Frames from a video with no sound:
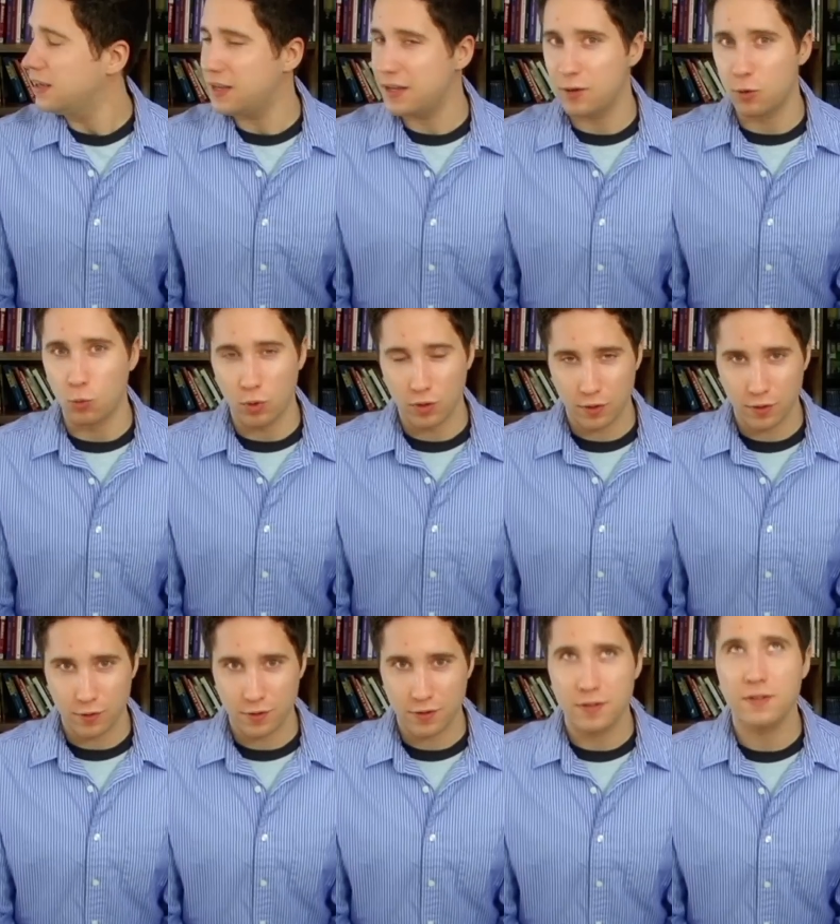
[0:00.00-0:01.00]
In a
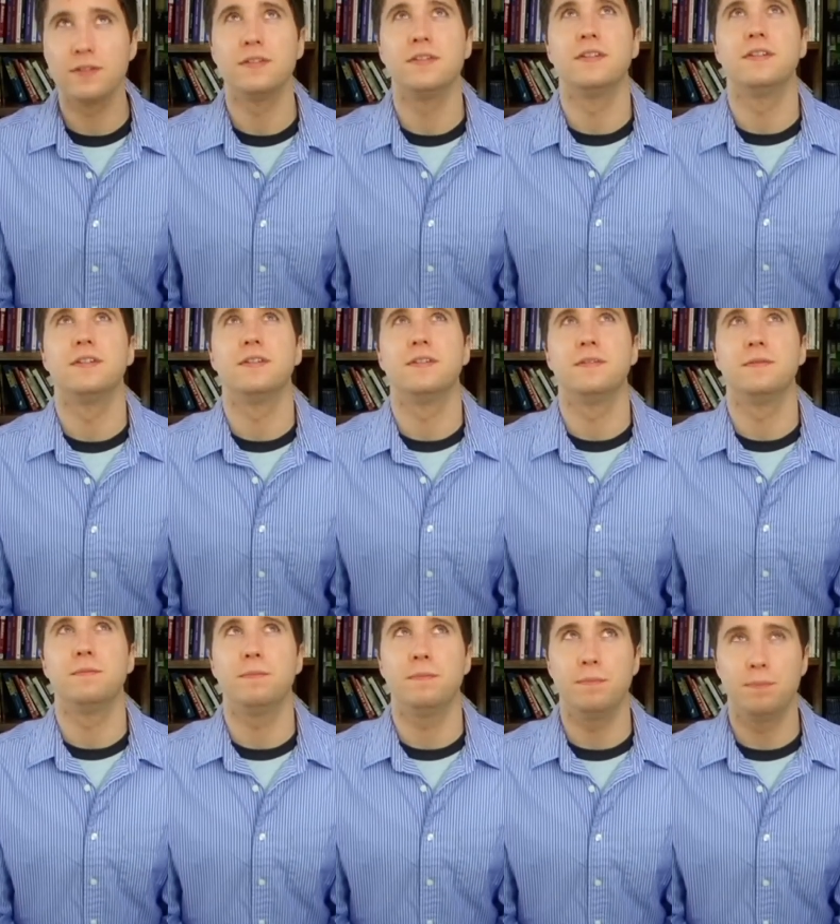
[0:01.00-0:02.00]
word,
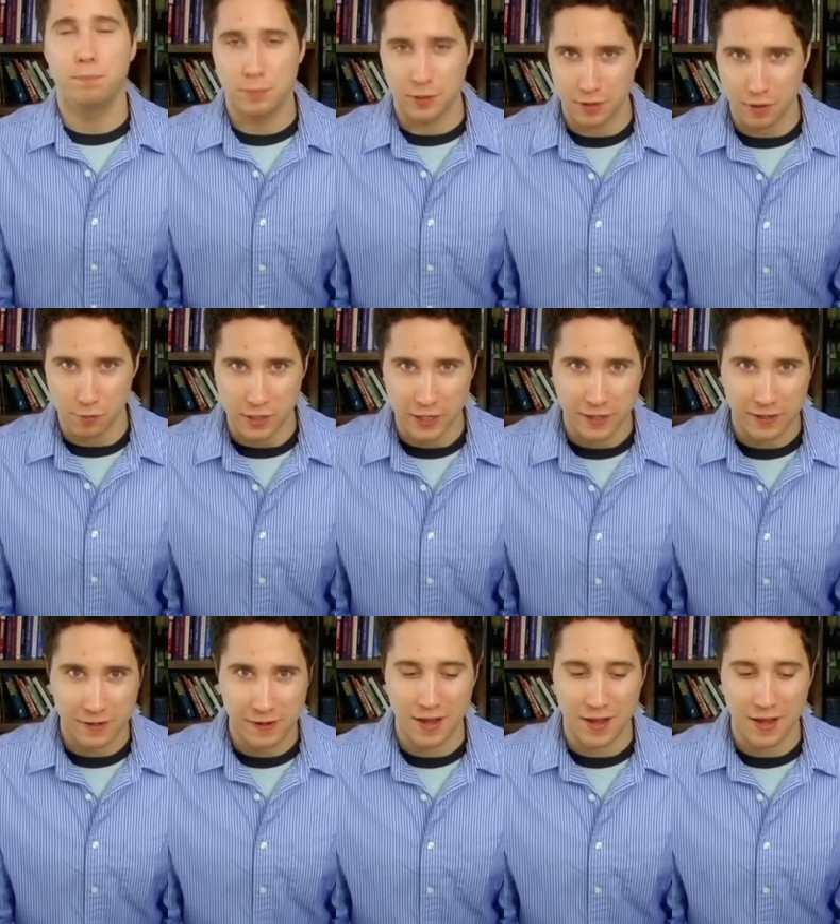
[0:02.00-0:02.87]
baloney.